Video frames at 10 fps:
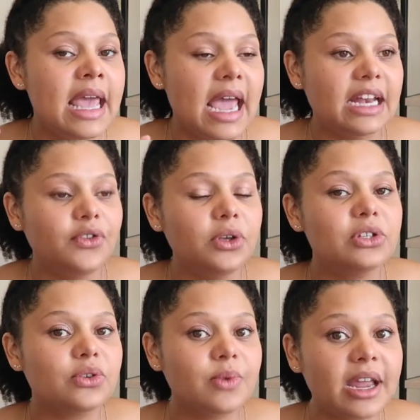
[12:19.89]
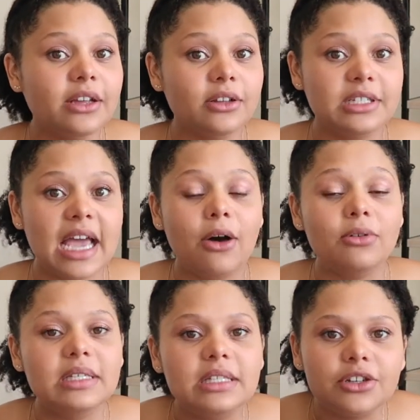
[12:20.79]
And if you use a regular towel,
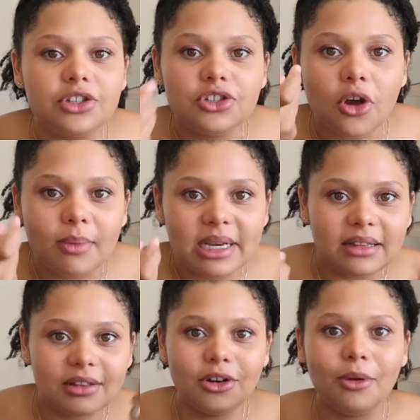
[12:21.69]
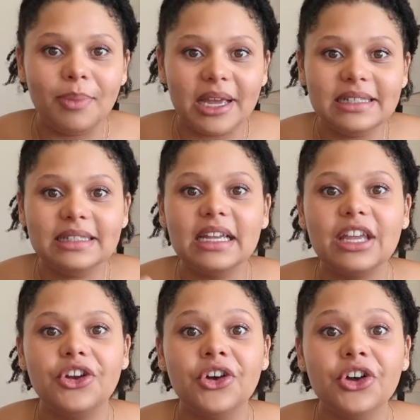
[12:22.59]
since there's so many little bits that
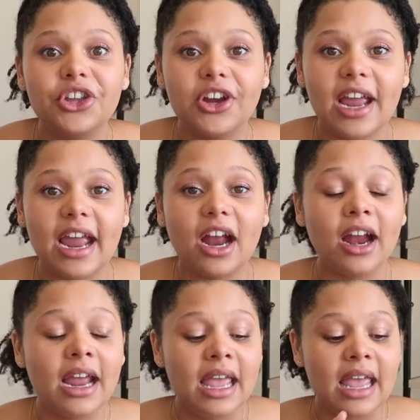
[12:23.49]
can hook your hair,